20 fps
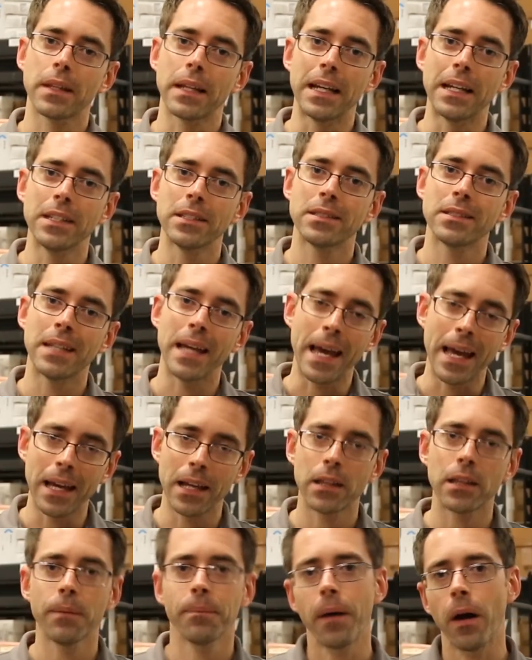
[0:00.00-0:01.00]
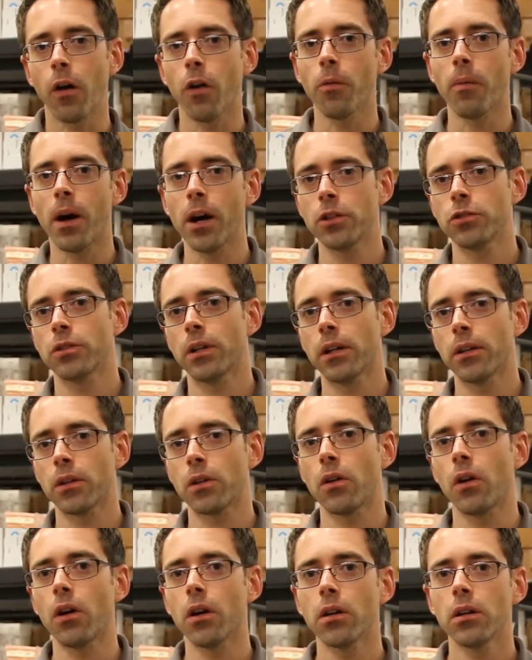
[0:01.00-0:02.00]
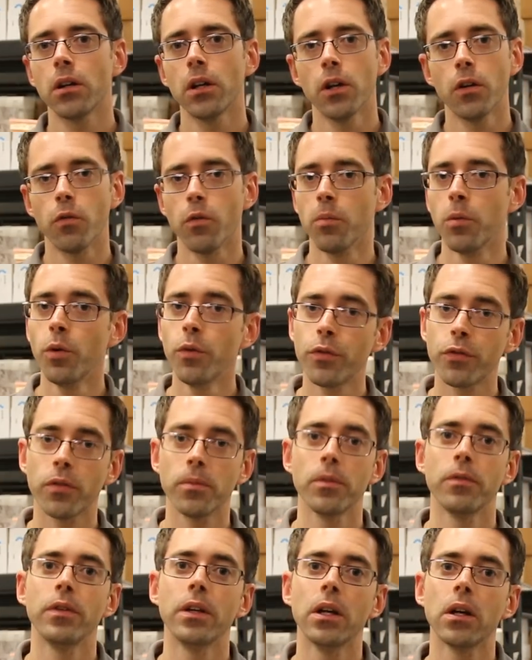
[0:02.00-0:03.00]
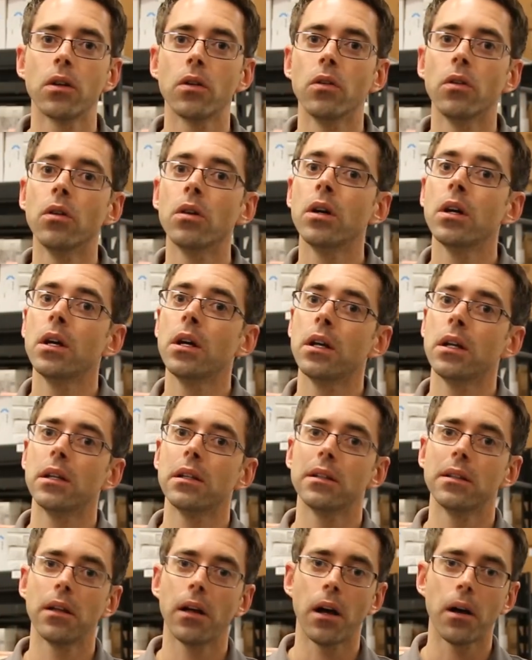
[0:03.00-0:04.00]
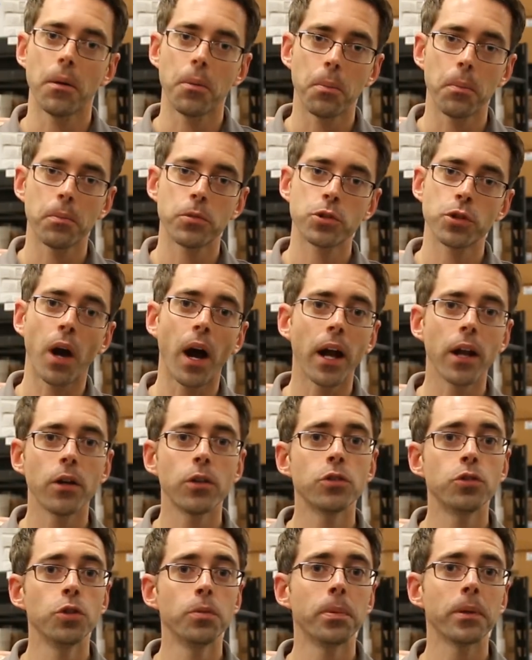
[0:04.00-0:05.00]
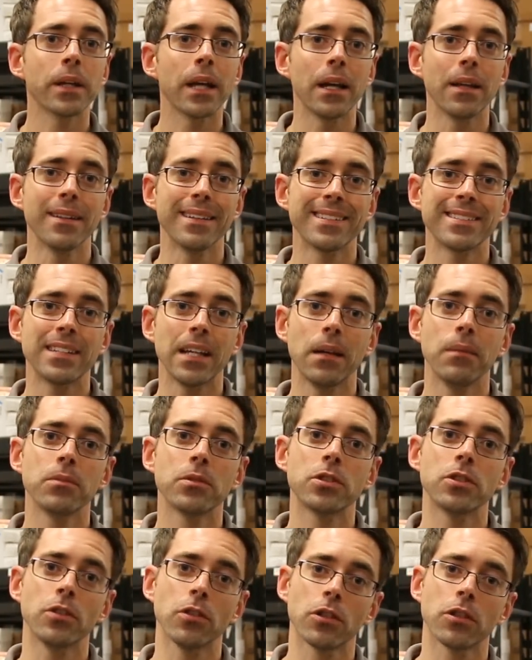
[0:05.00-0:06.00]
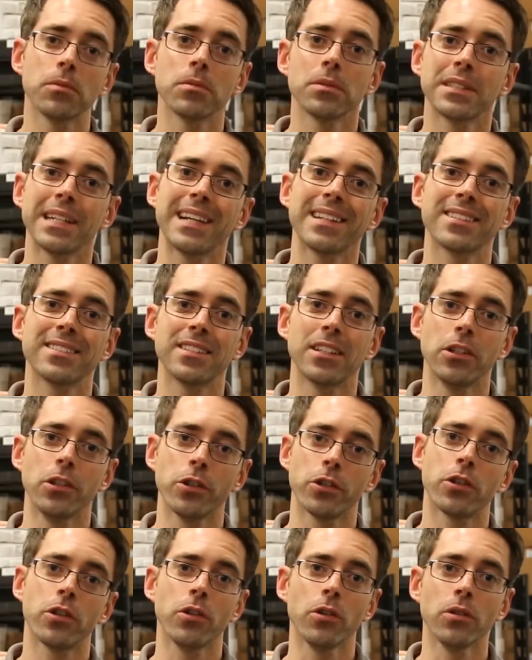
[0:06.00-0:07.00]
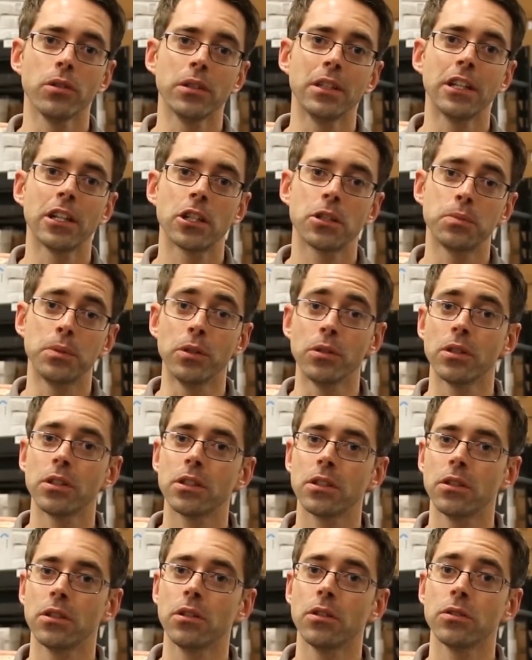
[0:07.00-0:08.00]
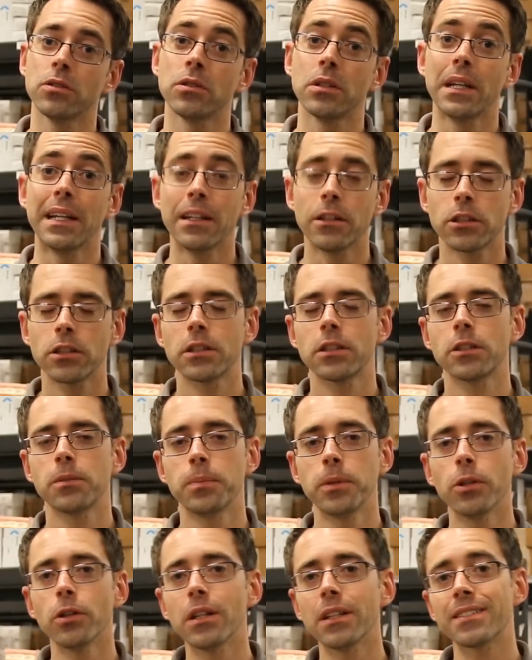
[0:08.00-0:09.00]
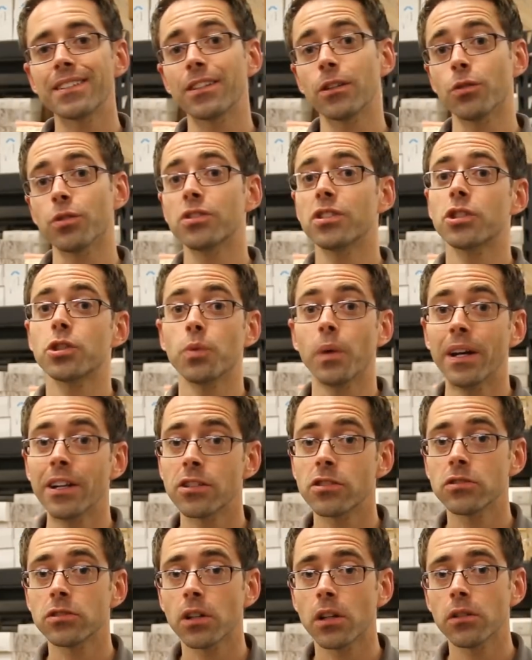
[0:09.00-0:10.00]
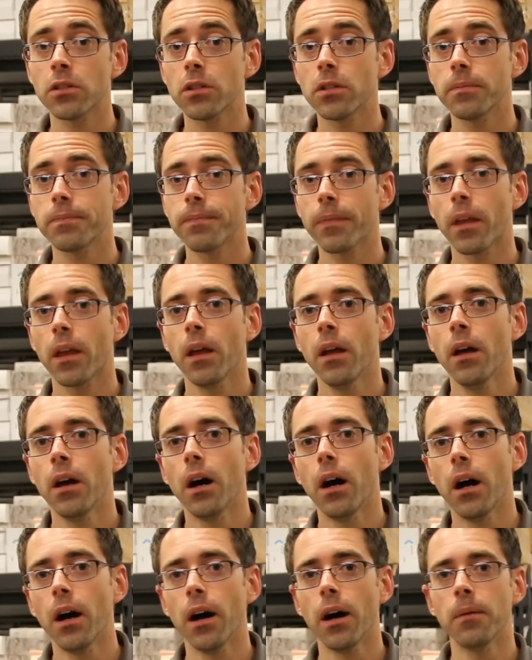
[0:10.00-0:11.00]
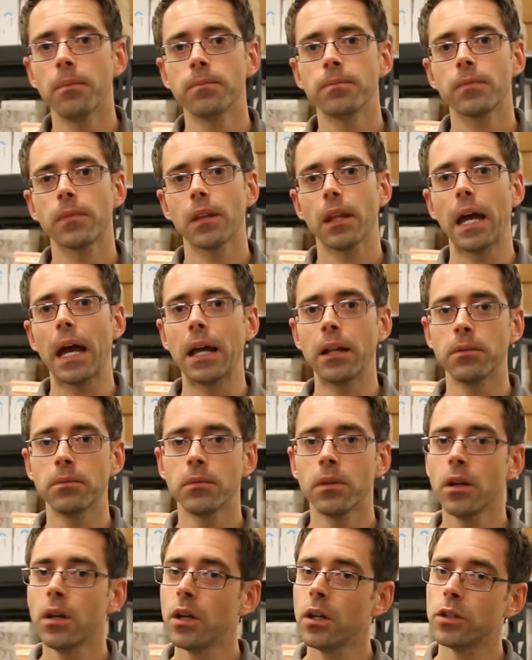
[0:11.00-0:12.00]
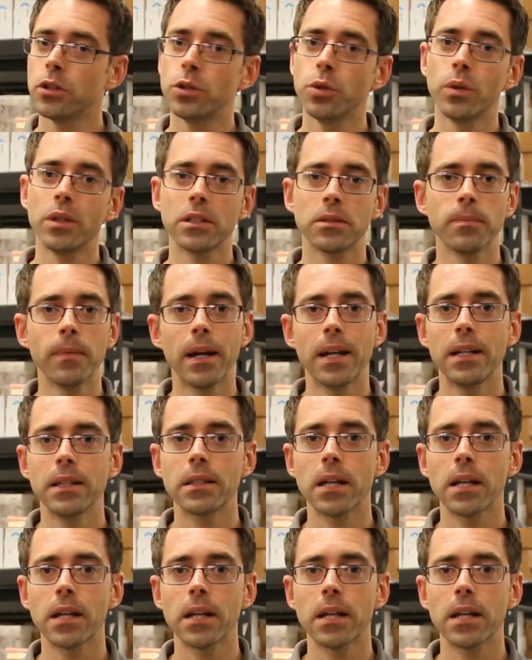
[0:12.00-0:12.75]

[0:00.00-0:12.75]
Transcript: is take the power module out of the car, remove it from the vehicle, try to duplicate the same circumstances that you're currently experiencing those situations under, and do it as many